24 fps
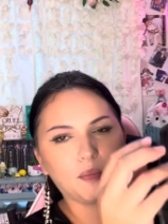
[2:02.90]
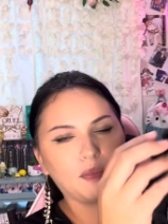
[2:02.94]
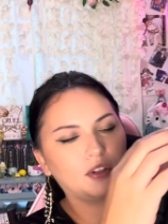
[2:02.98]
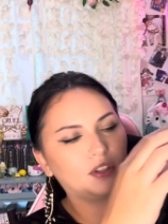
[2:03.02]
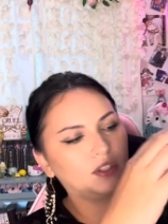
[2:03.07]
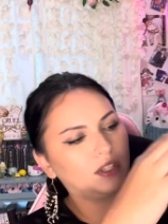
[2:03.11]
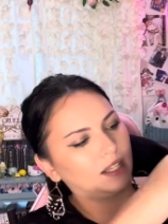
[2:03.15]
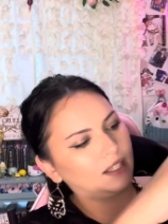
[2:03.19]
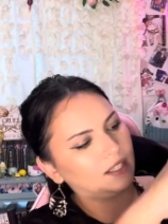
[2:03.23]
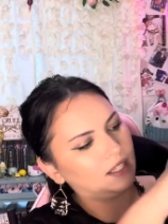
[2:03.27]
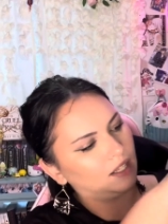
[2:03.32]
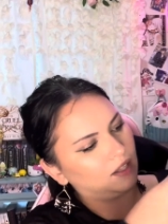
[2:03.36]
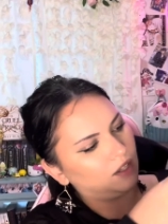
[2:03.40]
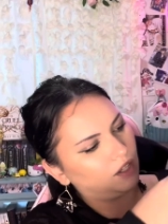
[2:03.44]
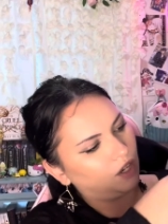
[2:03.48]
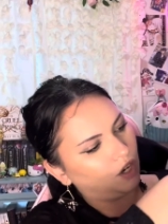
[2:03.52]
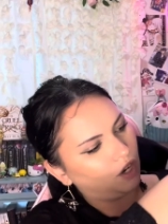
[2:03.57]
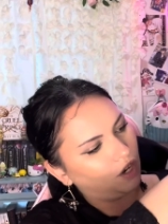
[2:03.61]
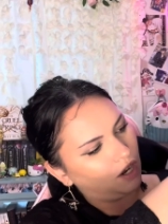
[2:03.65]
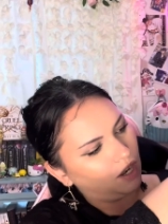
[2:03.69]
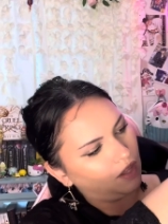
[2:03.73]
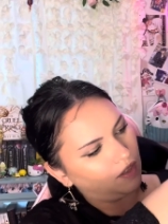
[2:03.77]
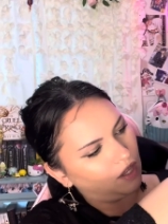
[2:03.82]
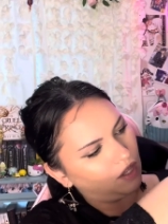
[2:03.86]
once that's in there
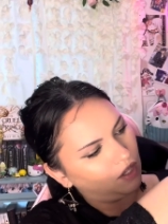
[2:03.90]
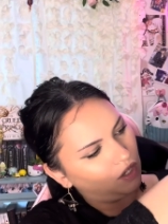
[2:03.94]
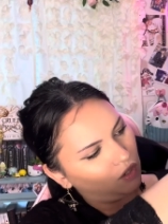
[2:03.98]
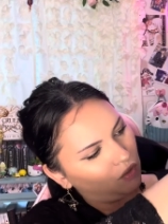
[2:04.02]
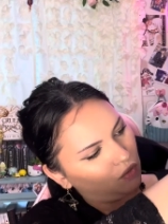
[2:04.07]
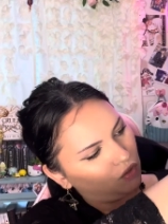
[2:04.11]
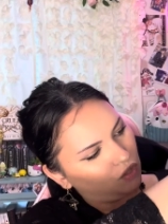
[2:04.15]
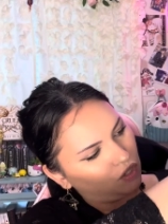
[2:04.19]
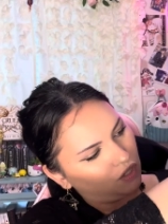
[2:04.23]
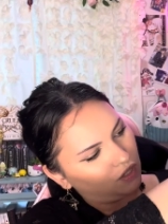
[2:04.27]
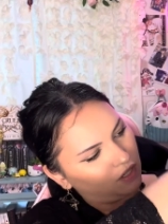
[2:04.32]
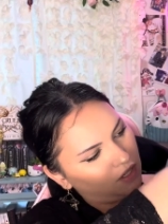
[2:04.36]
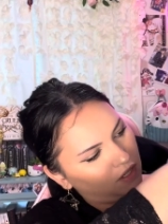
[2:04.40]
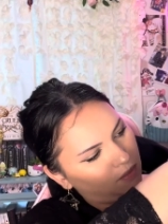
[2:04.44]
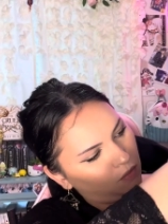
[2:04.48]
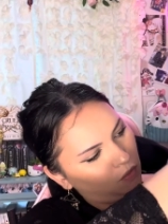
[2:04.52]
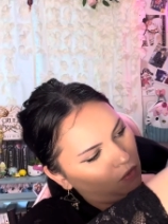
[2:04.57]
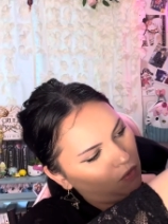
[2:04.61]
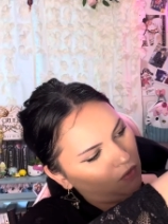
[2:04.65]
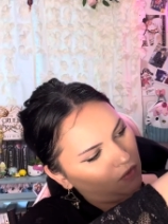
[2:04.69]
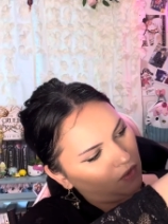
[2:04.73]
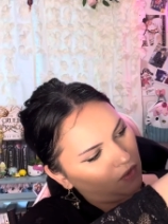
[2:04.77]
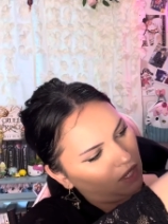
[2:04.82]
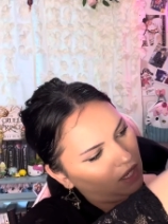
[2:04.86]
and then you just
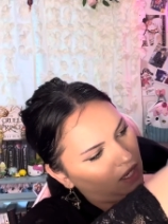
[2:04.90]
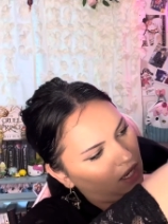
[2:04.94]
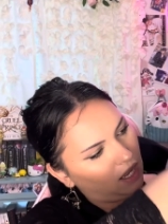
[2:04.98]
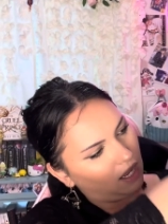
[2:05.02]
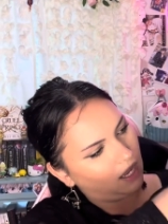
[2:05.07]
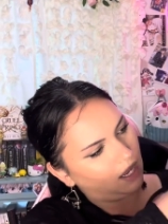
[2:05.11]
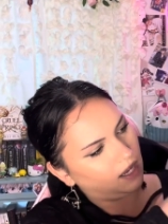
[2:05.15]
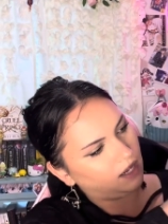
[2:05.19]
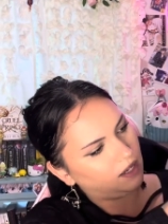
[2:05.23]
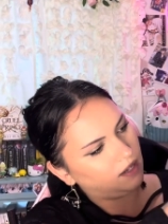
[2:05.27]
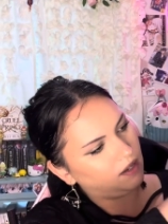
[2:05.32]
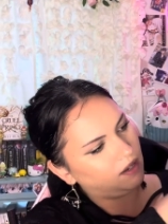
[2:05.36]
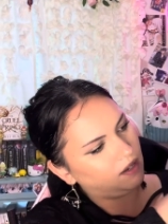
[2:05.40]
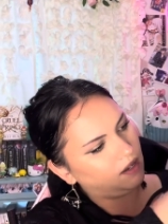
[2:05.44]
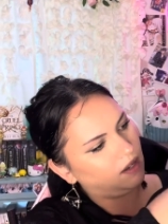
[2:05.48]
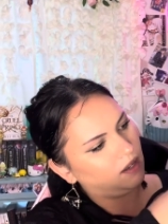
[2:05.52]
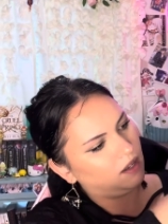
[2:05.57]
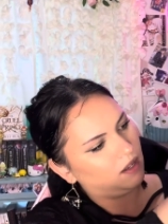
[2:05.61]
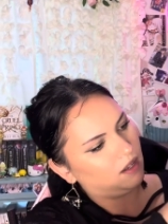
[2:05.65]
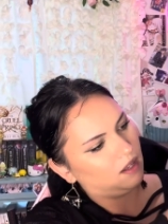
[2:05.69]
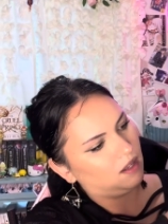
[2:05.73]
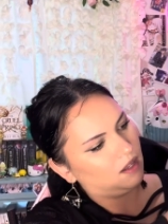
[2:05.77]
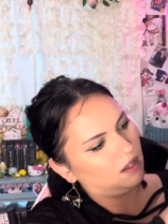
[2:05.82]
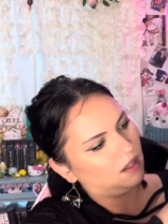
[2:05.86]
smooth it in
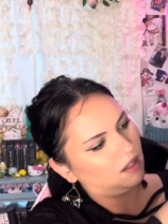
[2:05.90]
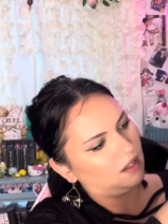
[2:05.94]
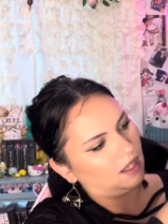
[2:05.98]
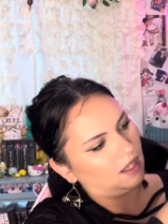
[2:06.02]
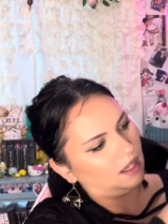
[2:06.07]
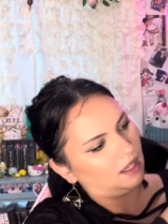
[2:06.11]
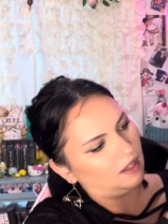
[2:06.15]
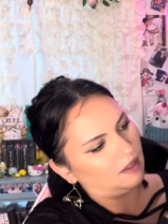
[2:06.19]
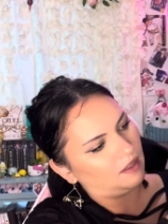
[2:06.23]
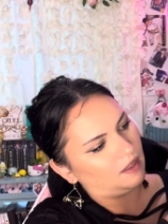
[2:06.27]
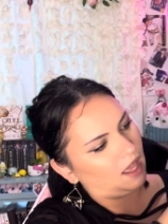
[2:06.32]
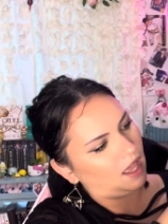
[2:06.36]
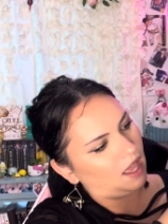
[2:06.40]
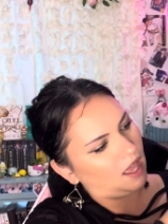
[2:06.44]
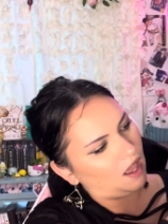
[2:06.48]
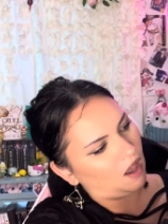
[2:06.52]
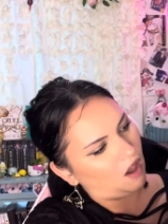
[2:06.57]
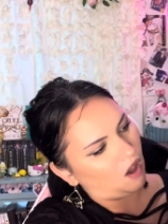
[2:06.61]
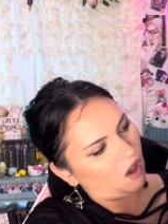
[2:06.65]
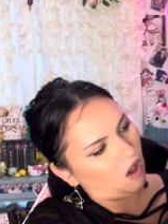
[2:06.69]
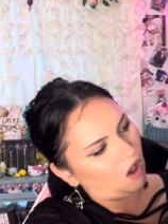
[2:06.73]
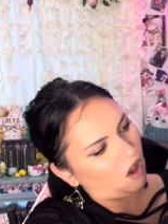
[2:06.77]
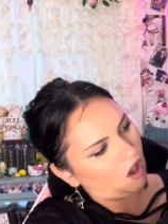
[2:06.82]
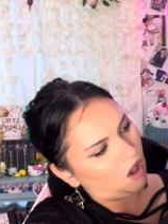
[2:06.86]
like that
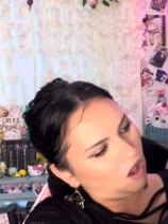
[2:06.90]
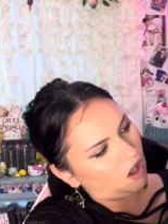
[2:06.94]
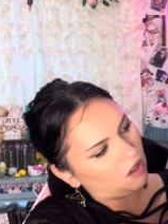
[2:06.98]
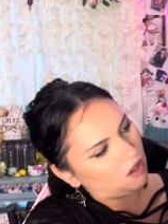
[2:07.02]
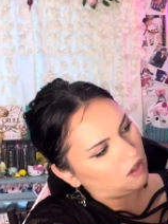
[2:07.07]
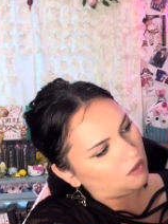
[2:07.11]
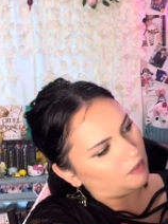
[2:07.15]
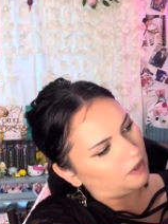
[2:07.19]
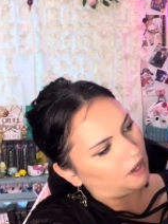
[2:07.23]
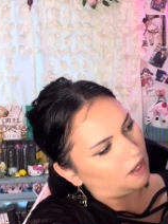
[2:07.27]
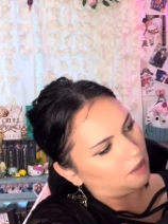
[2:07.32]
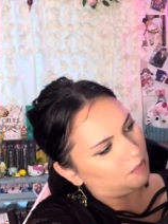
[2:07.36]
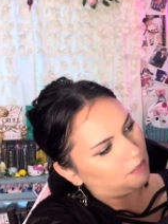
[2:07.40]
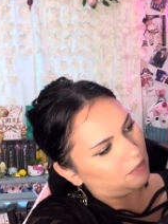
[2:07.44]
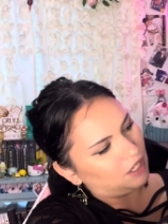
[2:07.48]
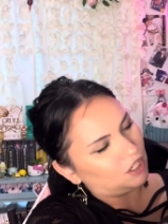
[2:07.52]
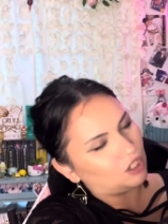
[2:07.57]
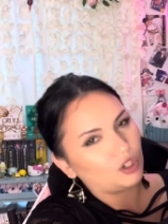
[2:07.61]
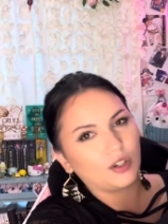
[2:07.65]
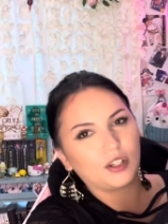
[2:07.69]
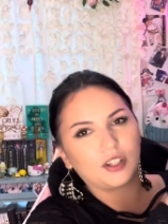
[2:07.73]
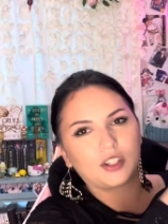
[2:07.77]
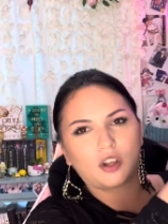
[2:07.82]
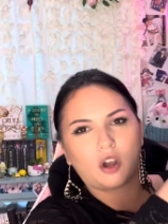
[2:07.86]
all around. Make
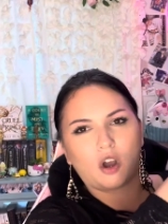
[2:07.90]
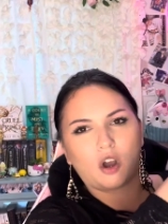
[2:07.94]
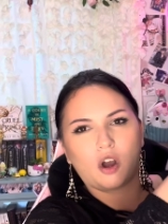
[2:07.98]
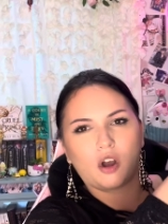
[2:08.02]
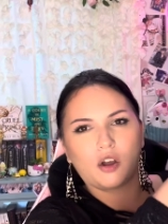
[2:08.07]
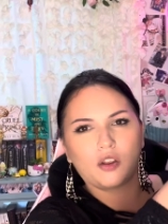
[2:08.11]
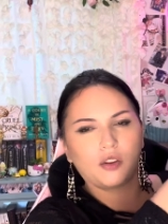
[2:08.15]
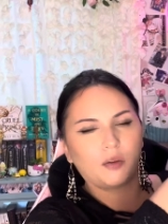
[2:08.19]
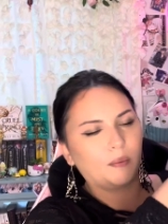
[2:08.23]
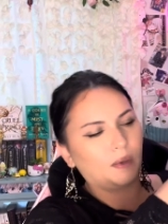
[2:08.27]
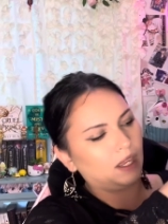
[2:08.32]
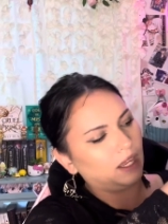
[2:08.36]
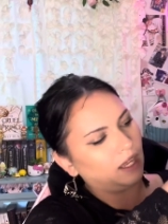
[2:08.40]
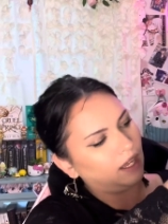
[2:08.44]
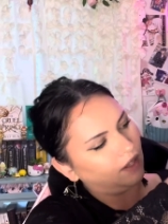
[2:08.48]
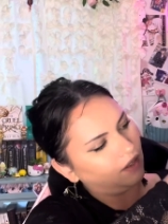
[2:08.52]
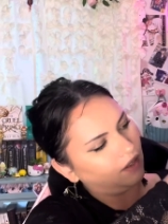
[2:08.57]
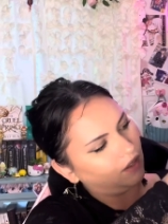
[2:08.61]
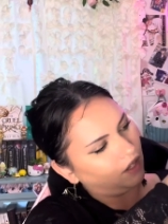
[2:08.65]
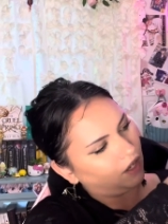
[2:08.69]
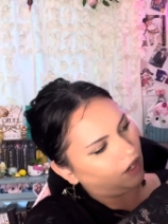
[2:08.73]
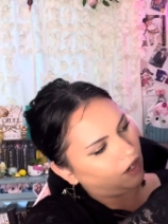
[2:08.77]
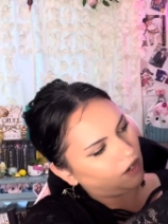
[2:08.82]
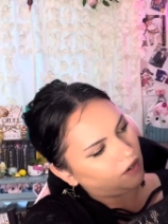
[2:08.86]
sure it's all the way in
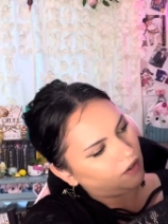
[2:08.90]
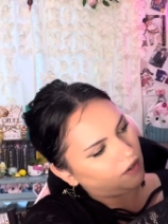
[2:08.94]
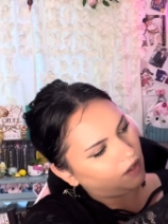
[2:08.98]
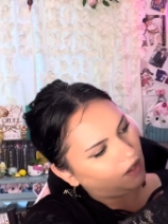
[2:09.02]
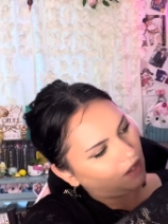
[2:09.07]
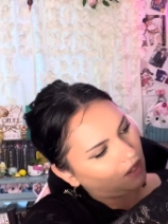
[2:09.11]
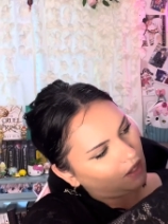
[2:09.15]
there.